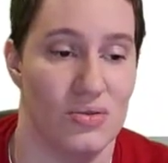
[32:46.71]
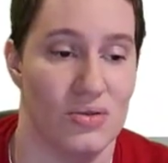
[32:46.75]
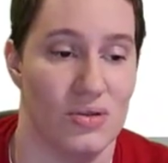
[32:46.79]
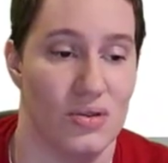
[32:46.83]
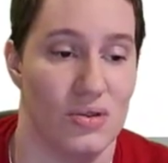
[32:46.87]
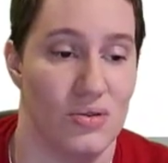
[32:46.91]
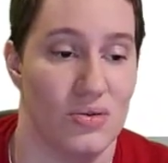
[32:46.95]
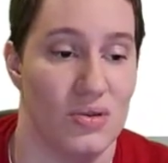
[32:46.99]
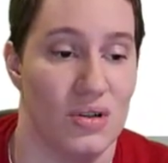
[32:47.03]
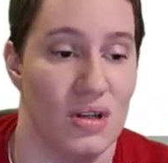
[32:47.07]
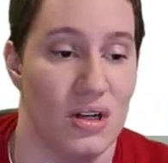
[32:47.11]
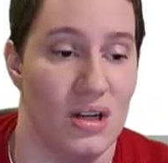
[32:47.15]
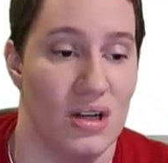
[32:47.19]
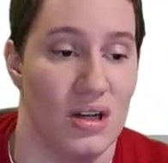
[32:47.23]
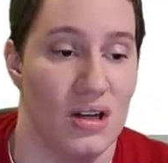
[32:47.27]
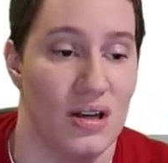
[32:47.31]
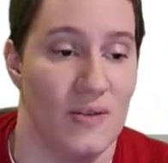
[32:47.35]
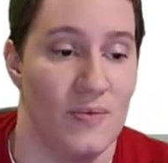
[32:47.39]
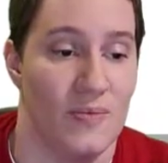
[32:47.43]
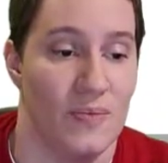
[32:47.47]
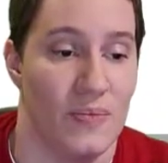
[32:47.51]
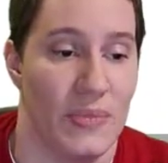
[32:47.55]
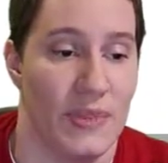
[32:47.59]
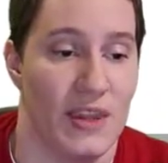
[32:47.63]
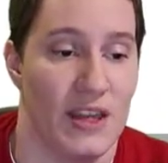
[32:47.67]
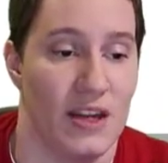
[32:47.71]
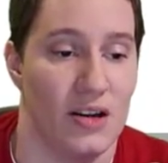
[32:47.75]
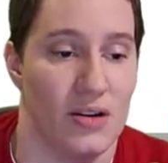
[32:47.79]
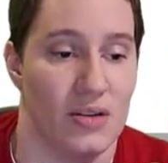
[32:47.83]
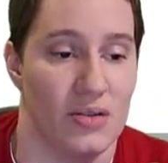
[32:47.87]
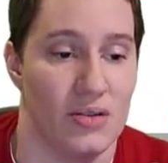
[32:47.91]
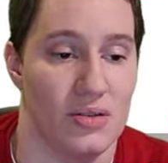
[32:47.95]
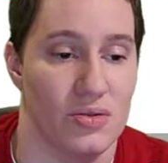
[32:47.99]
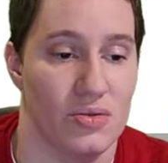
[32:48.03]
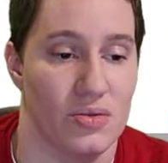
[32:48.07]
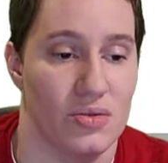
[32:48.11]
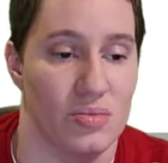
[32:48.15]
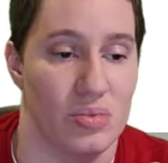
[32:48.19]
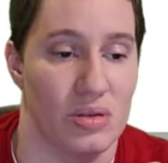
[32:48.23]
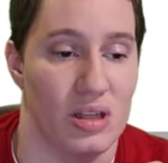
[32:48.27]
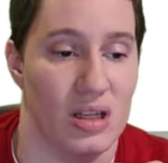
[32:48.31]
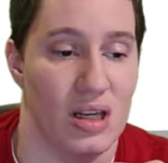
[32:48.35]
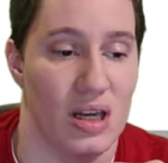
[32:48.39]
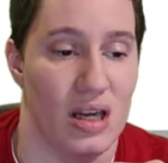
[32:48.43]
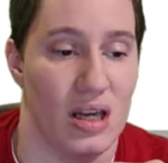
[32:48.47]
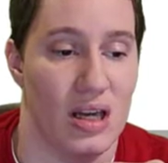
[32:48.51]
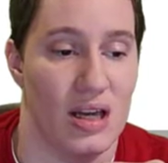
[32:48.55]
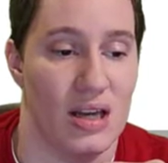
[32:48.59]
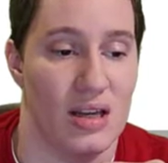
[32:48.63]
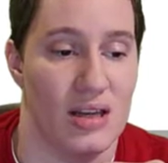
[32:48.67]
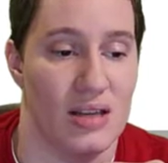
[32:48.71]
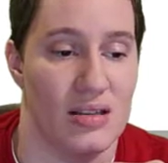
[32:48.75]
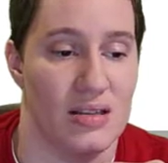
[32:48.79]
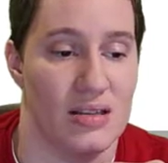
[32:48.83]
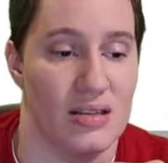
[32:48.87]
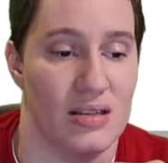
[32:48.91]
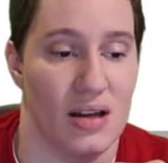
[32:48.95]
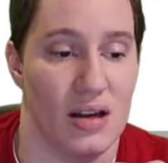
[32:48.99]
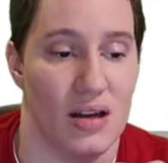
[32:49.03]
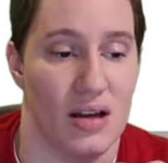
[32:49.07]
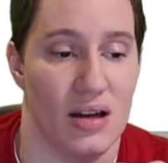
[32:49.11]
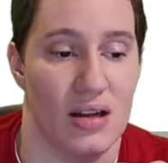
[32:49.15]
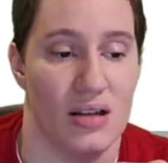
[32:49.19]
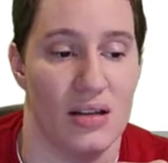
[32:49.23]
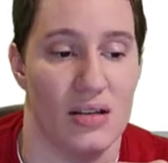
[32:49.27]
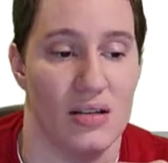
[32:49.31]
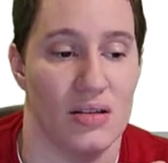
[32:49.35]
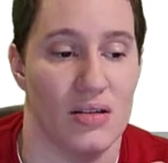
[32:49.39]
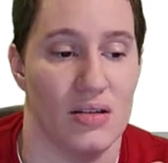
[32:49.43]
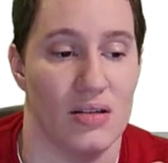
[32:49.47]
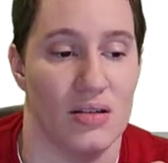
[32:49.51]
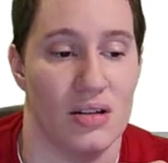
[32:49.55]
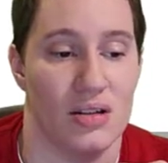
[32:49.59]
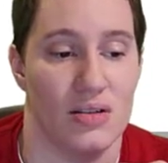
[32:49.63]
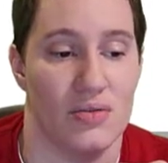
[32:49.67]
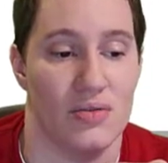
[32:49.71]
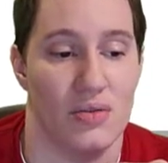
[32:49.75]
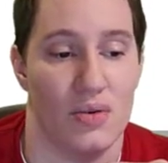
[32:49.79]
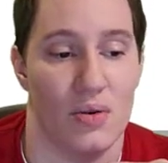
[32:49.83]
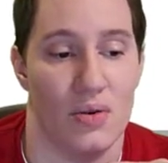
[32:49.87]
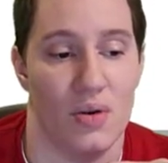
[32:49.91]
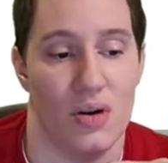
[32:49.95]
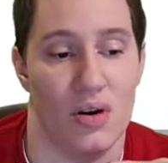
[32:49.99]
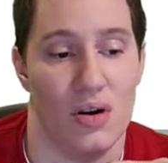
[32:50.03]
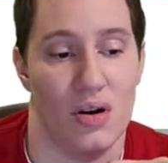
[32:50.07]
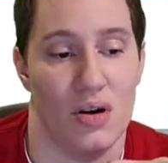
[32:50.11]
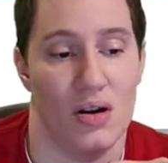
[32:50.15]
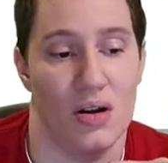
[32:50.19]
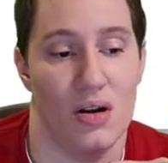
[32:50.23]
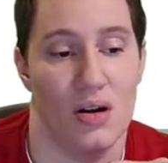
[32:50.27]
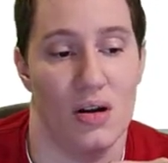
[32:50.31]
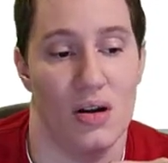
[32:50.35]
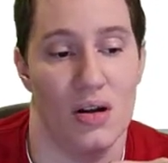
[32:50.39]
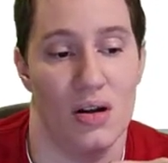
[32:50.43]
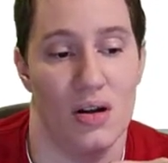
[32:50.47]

So here this would be A sine 34,